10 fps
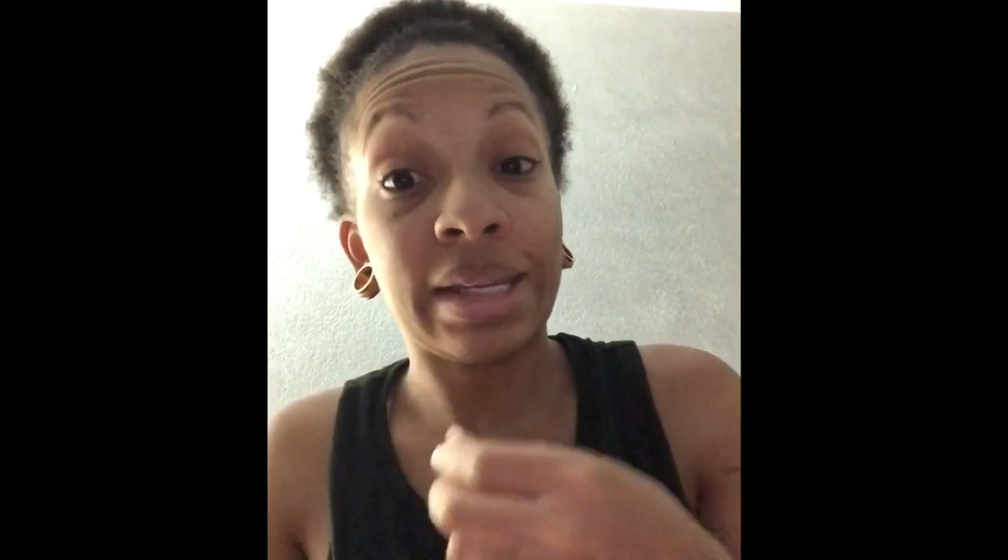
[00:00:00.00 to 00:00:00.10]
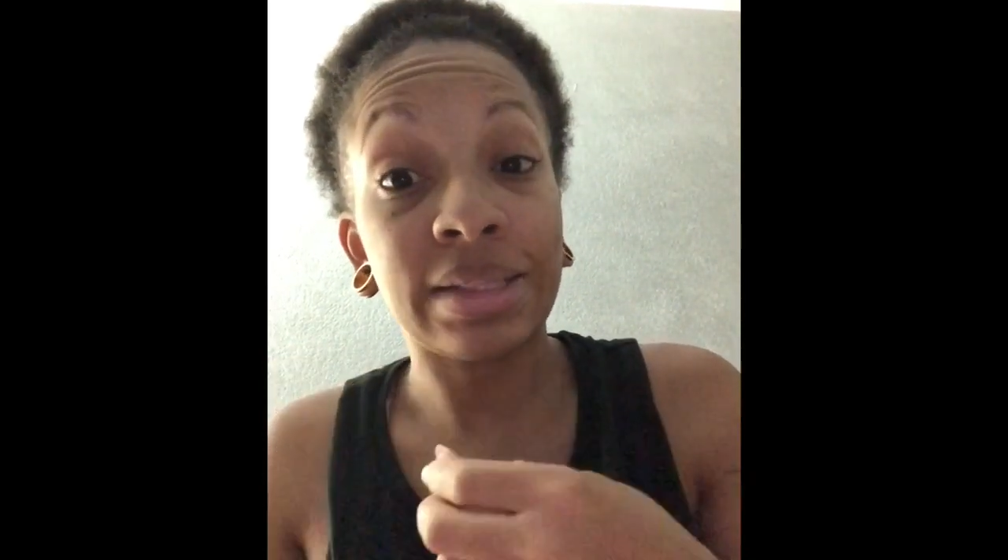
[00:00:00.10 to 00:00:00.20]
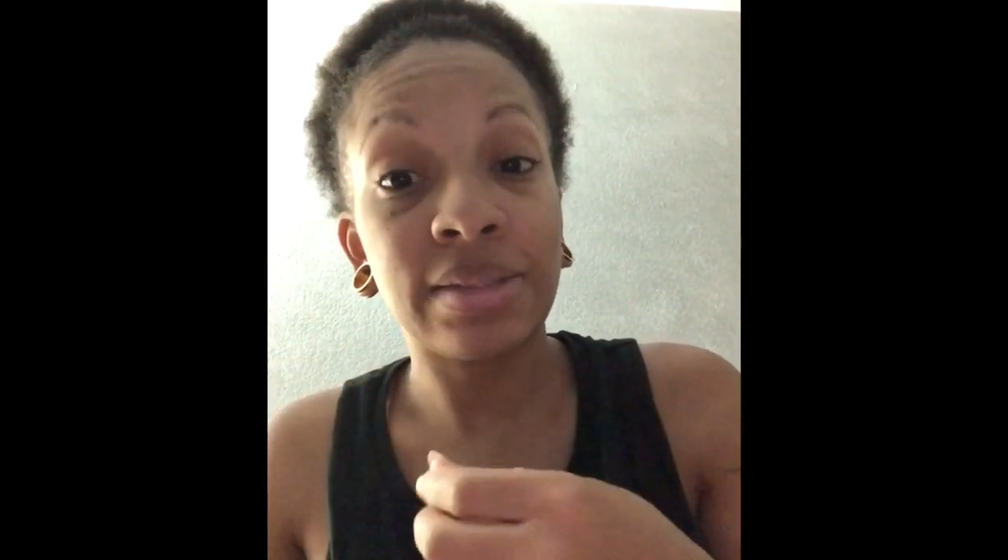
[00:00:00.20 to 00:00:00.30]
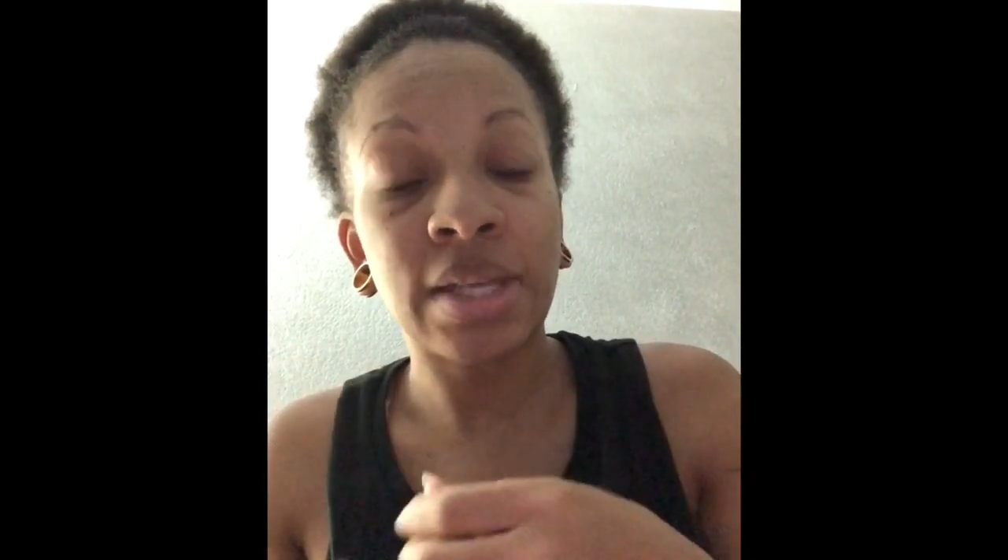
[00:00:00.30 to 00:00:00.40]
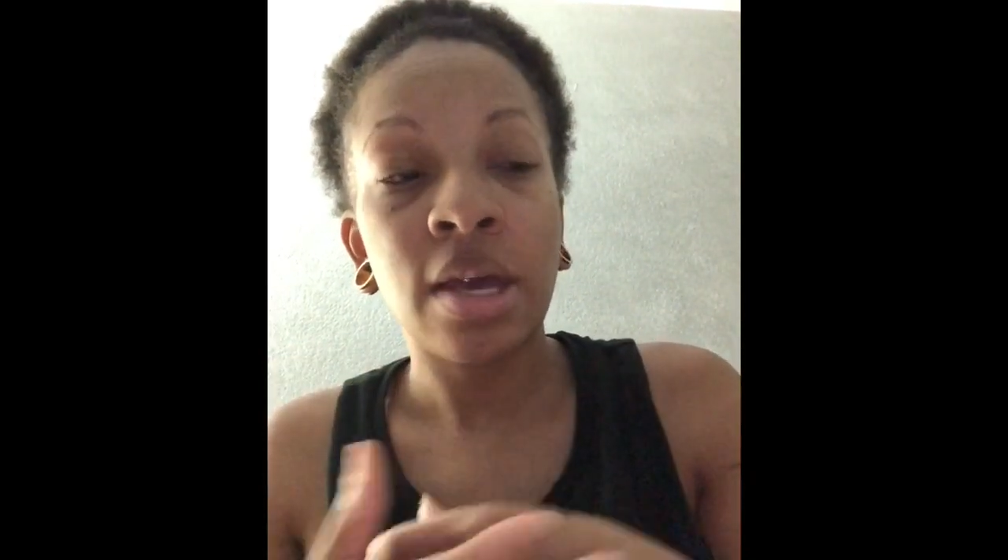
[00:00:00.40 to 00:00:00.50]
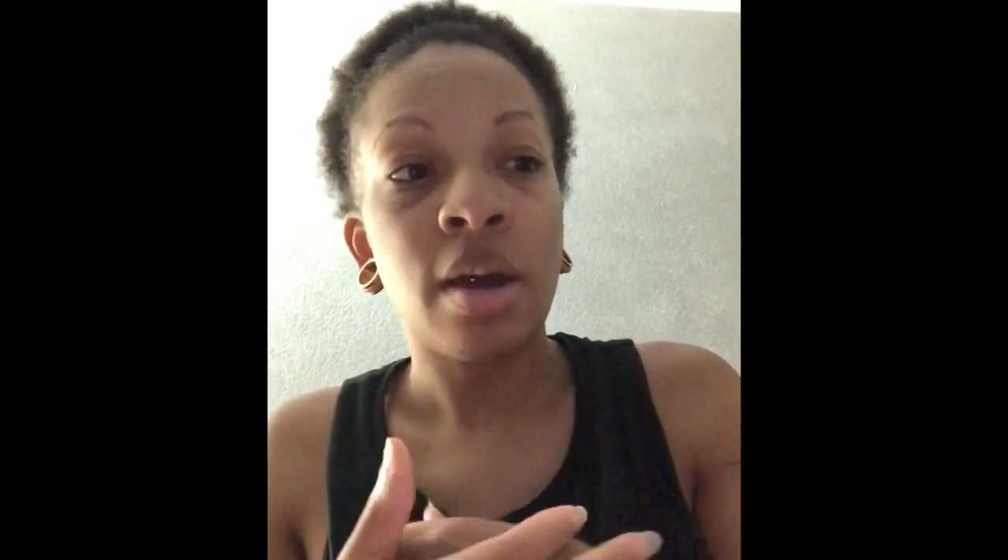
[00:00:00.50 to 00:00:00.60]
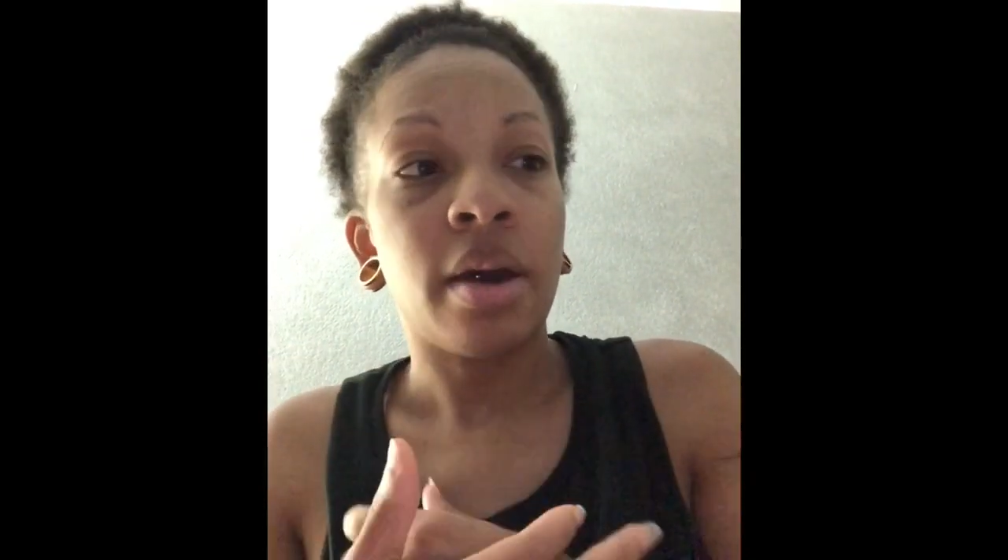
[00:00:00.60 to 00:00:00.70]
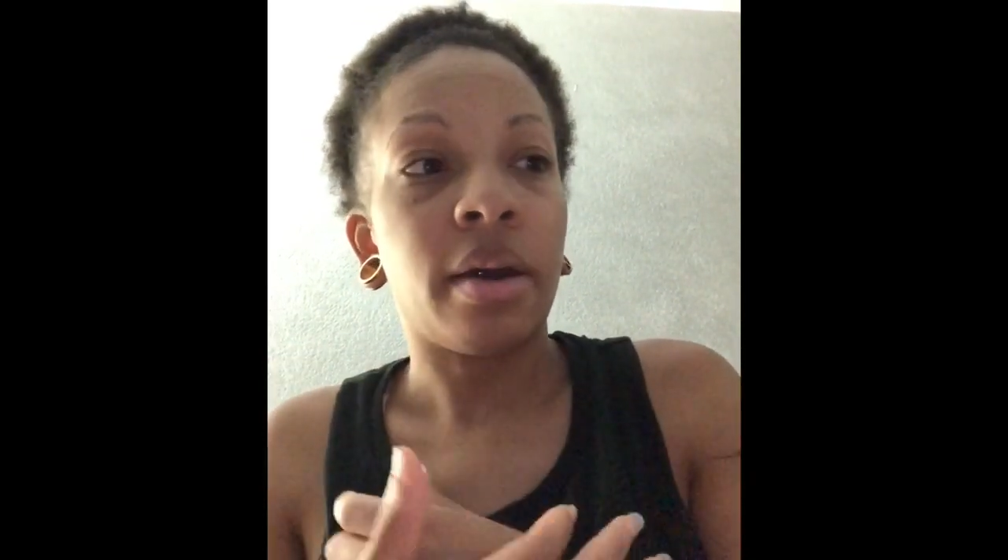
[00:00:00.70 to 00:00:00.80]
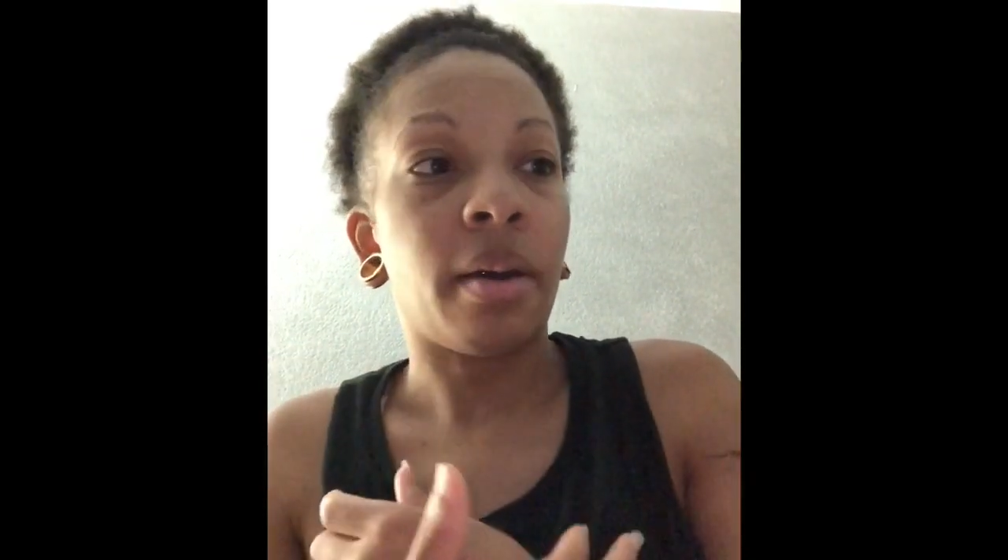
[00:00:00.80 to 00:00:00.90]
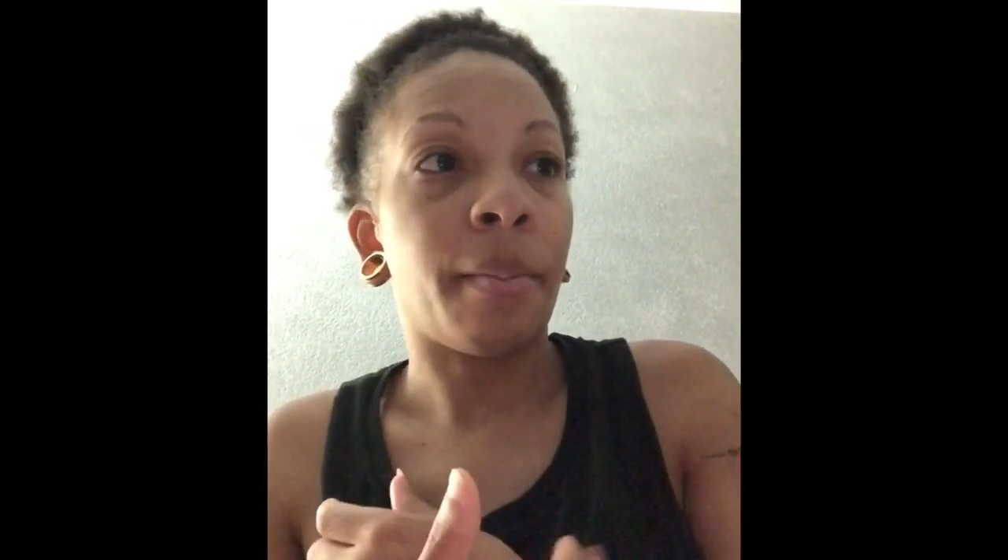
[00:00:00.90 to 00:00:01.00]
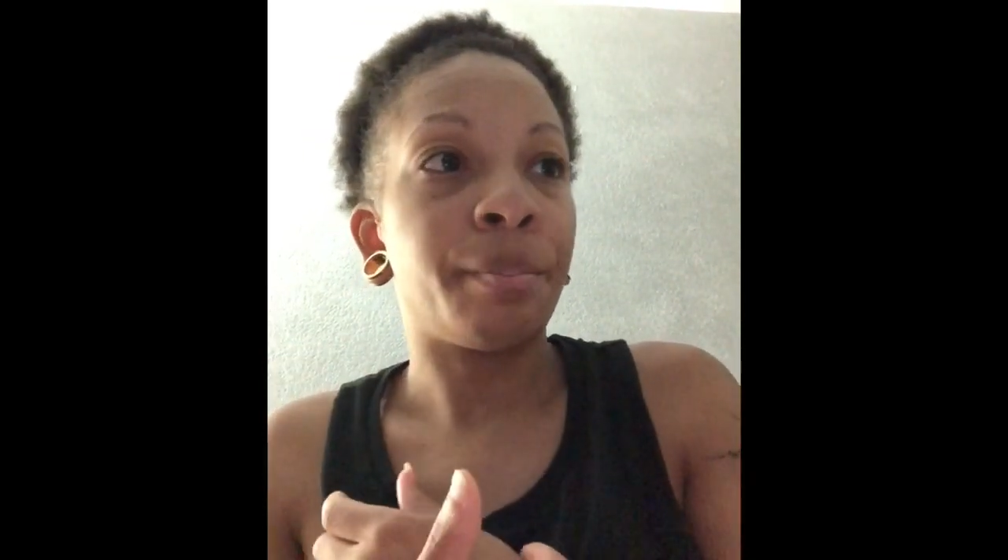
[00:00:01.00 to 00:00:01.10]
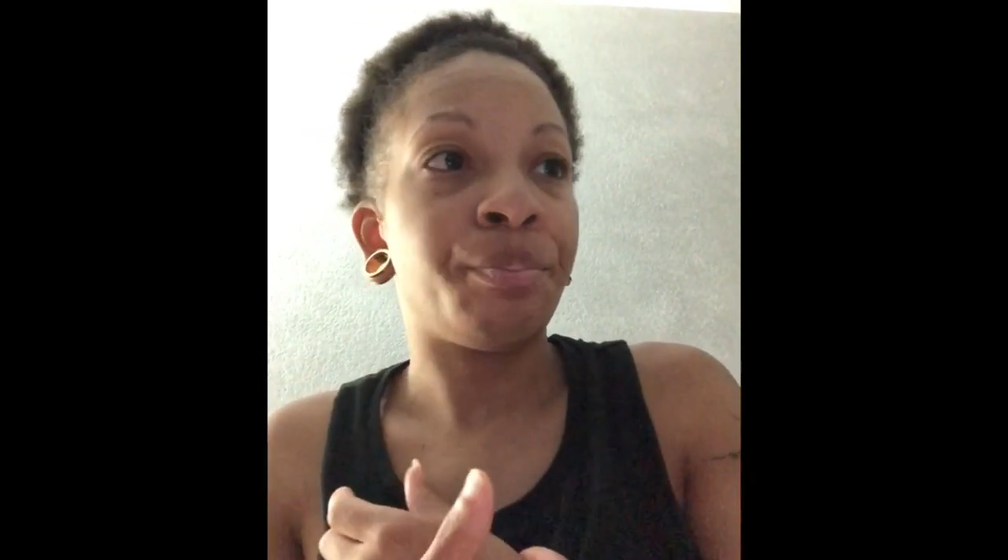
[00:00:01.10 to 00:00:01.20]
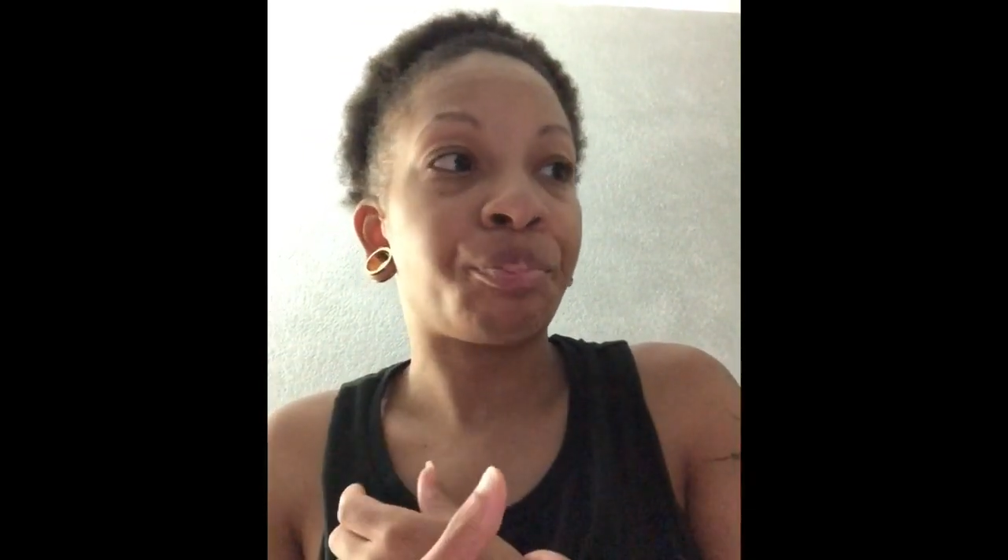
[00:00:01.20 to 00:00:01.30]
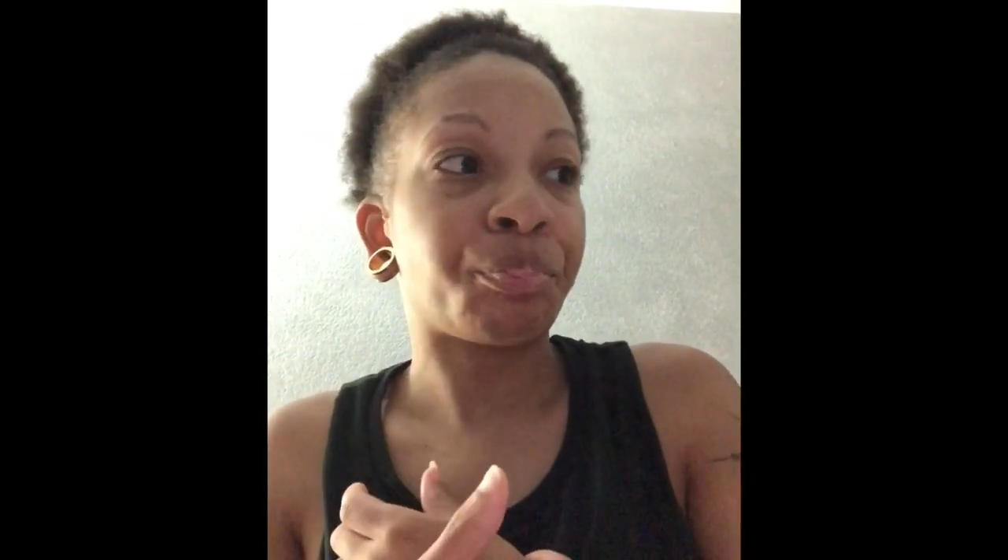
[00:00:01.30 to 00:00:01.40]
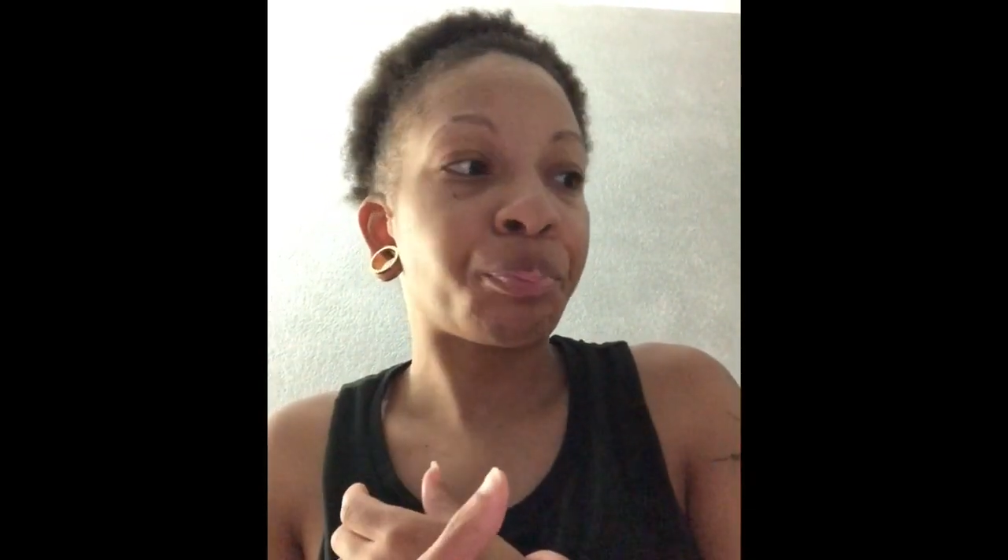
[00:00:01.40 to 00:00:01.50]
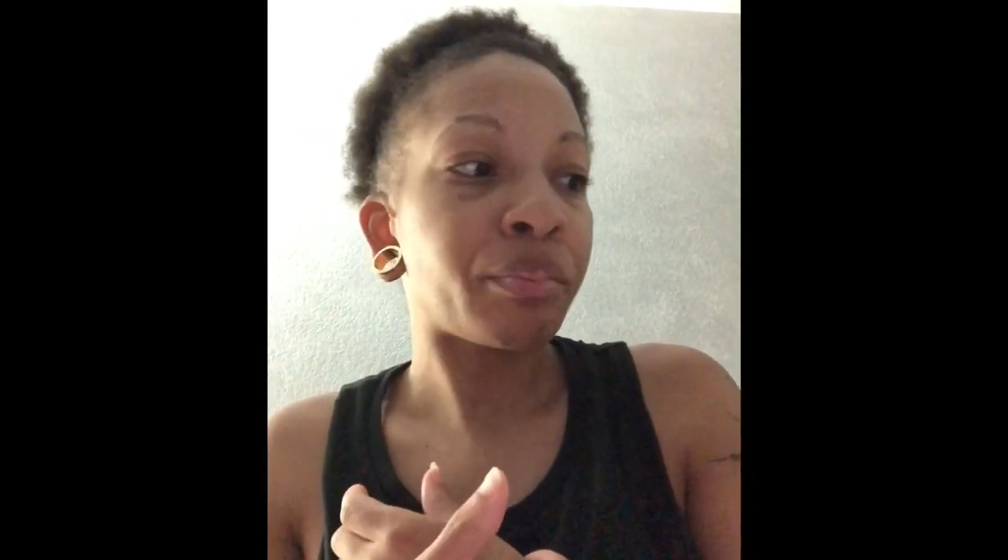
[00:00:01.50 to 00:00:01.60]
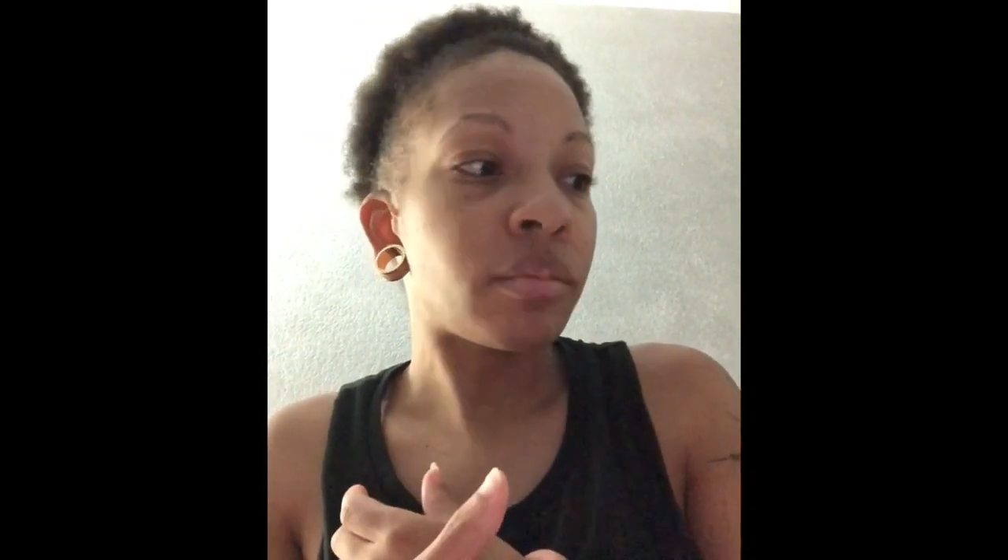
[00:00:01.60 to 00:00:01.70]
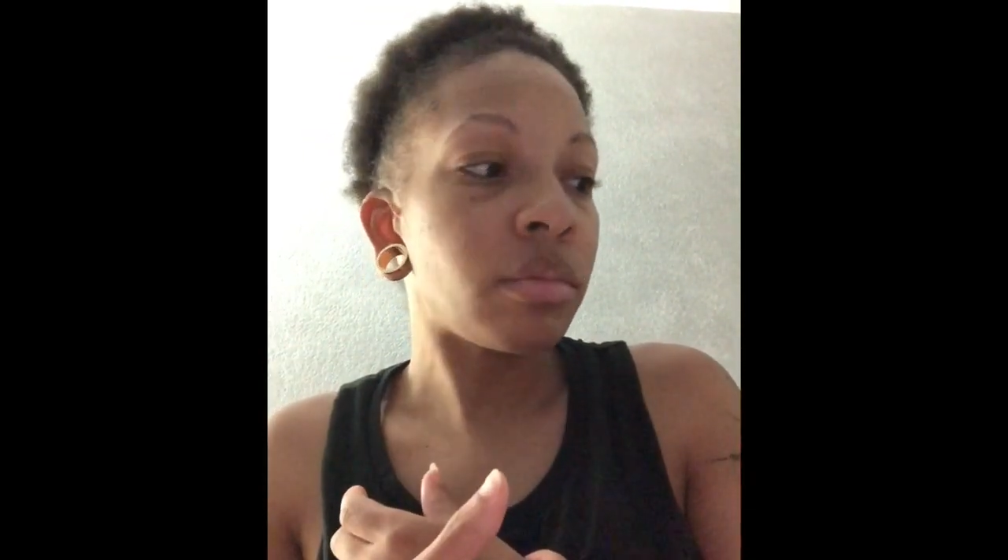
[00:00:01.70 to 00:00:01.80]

extensions